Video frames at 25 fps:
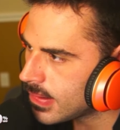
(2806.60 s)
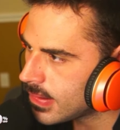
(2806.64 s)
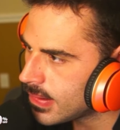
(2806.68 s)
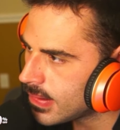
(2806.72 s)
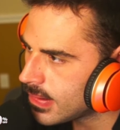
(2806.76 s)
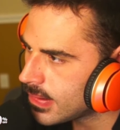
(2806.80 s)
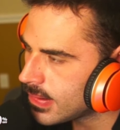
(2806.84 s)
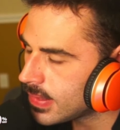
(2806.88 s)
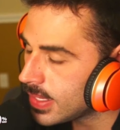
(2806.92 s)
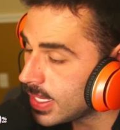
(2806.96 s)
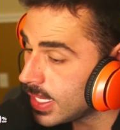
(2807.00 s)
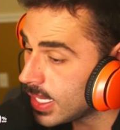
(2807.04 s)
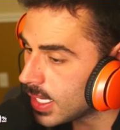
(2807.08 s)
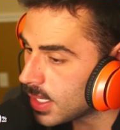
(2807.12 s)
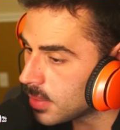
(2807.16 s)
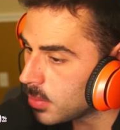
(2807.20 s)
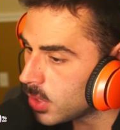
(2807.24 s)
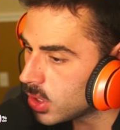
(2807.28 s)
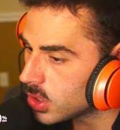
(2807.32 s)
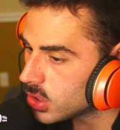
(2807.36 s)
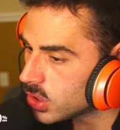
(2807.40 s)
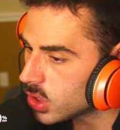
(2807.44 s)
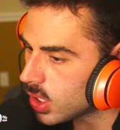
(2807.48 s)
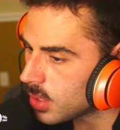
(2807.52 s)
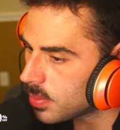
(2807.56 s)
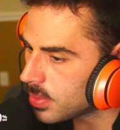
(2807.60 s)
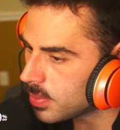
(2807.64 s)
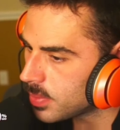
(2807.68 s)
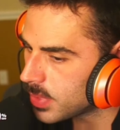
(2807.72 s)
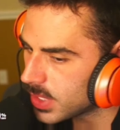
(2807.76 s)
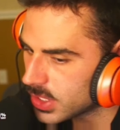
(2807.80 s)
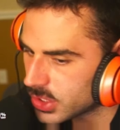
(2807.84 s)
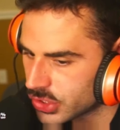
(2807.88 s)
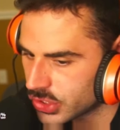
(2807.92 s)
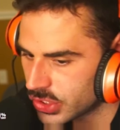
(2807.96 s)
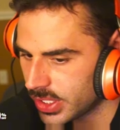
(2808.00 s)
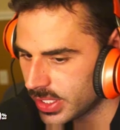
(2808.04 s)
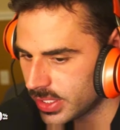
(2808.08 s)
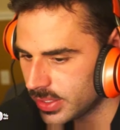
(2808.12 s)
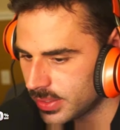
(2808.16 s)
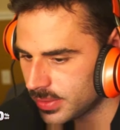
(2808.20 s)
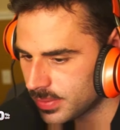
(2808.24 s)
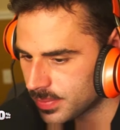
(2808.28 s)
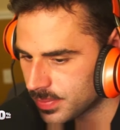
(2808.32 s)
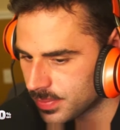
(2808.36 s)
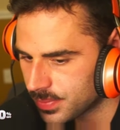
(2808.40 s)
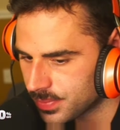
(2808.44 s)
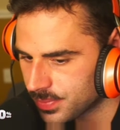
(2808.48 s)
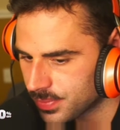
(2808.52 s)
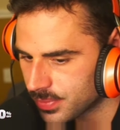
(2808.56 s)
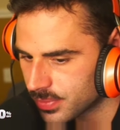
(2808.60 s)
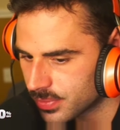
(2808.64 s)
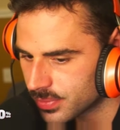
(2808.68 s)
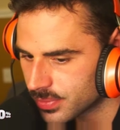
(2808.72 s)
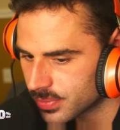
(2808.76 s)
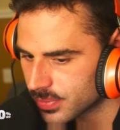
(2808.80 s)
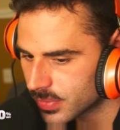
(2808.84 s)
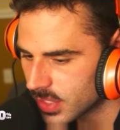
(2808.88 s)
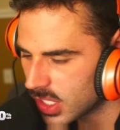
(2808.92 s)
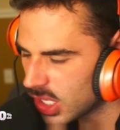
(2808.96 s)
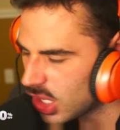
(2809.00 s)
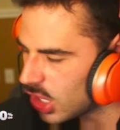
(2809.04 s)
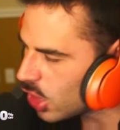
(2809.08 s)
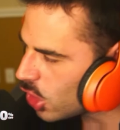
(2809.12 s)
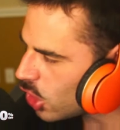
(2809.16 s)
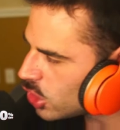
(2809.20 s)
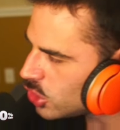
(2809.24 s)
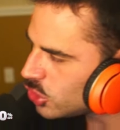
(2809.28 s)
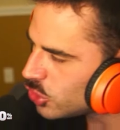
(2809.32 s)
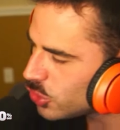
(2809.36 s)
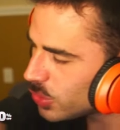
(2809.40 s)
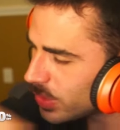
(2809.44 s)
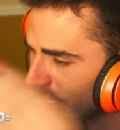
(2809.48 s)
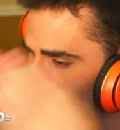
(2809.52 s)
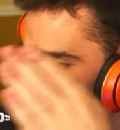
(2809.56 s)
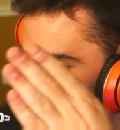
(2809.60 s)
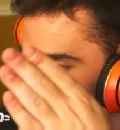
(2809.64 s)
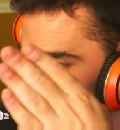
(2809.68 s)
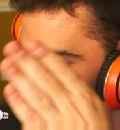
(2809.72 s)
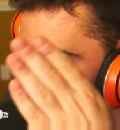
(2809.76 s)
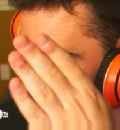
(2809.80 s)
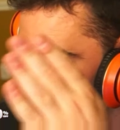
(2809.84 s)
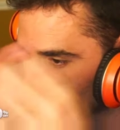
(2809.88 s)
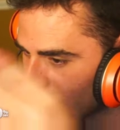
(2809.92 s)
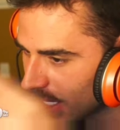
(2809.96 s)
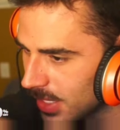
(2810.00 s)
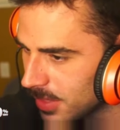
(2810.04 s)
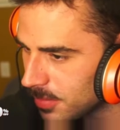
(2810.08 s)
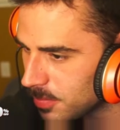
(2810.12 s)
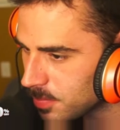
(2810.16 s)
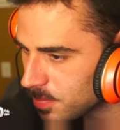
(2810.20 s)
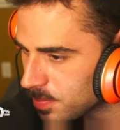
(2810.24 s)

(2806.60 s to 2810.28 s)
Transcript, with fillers: yeah, I'm on top of my shit. Laundry, everything.